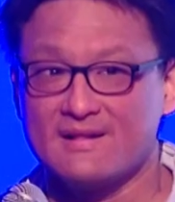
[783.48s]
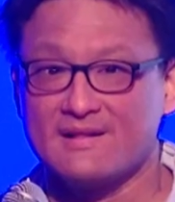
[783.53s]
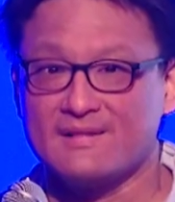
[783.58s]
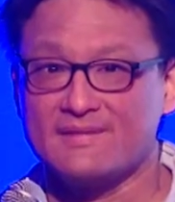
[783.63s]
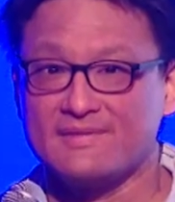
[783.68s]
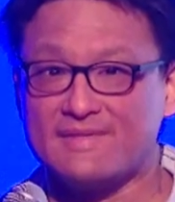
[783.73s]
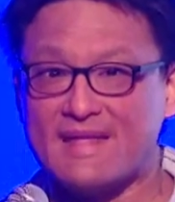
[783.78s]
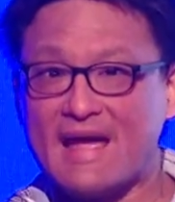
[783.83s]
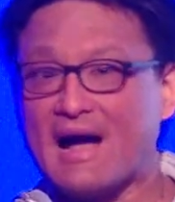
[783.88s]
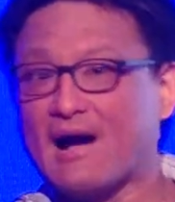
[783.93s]

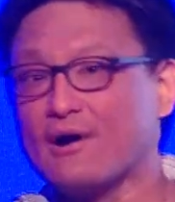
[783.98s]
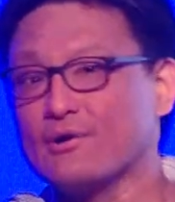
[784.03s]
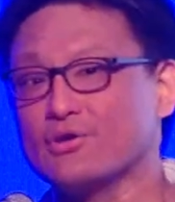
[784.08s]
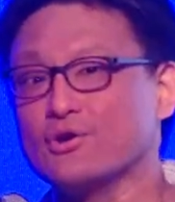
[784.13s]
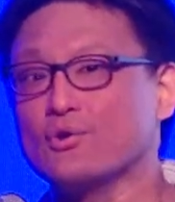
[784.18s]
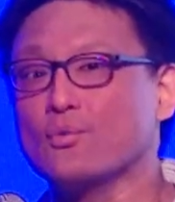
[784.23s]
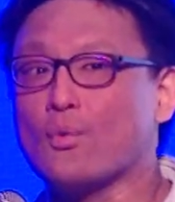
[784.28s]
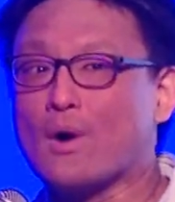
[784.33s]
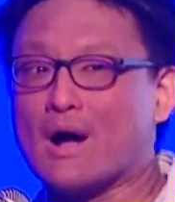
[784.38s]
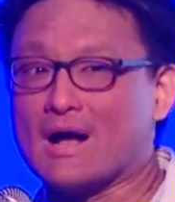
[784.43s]
Now you
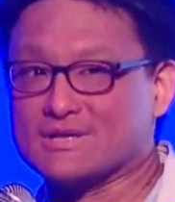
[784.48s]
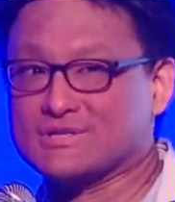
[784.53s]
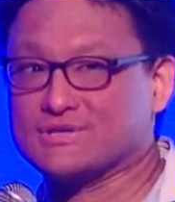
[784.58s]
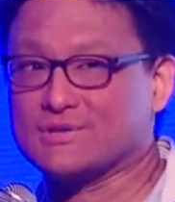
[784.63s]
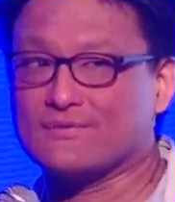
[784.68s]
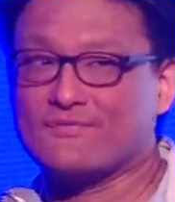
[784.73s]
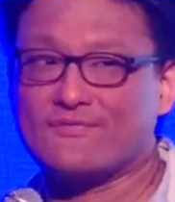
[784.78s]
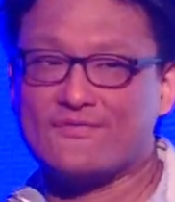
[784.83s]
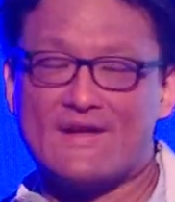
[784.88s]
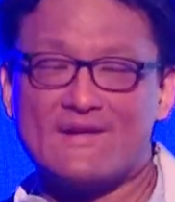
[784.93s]
watch your
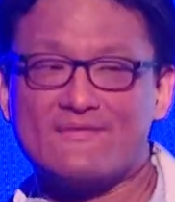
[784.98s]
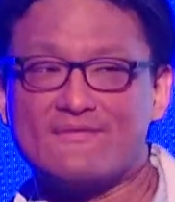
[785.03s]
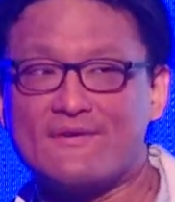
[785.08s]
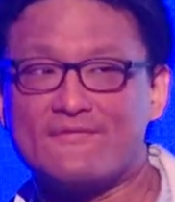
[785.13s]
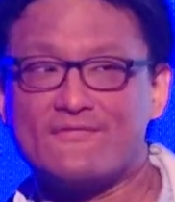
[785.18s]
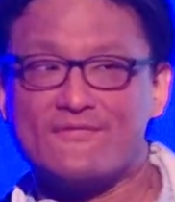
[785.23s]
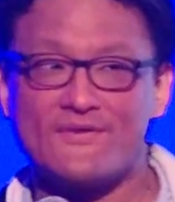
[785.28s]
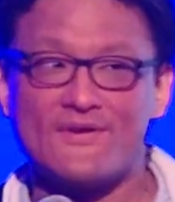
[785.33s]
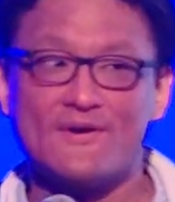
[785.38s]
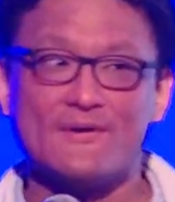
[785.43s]
favorite
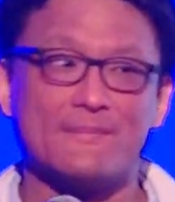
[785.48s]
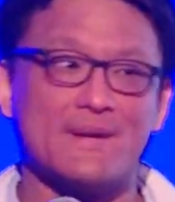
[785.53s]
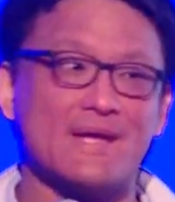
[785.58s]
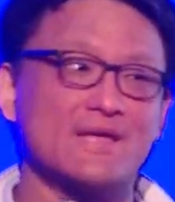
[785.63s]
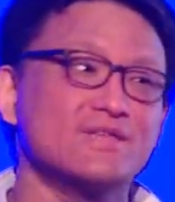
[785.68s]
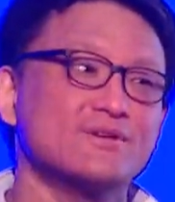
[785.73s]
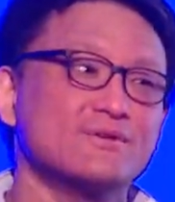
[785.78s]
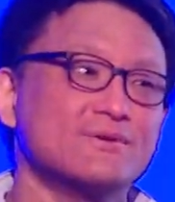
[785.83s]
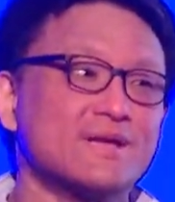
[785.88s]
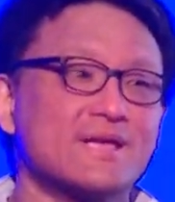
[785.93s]
film and
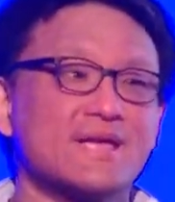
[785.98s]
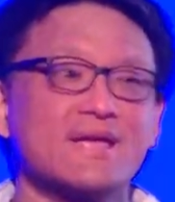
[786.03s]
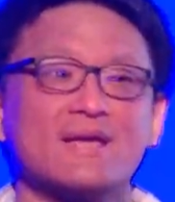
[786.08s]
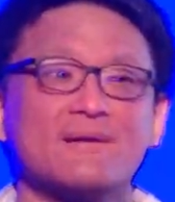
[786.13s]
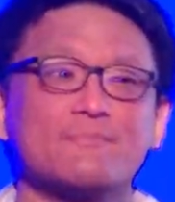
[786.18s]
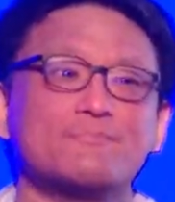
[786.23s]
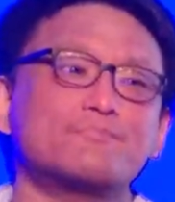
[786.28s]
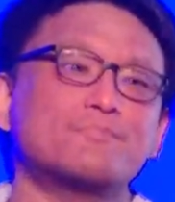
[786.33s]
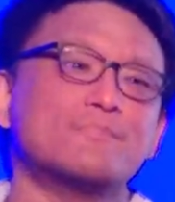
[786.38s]
you can